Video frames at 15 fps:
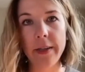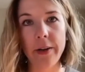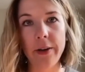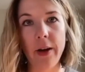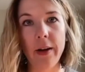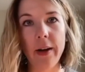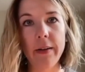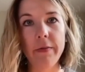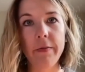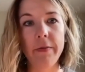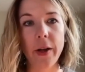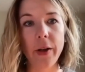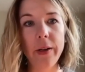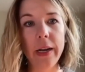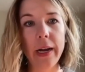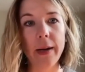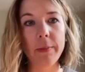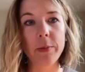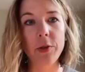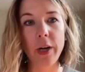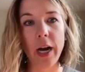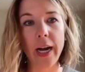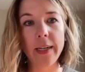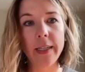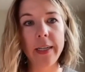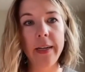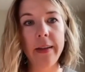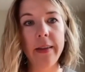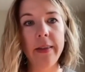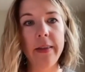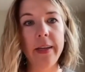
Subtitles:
They're not felt abstractly.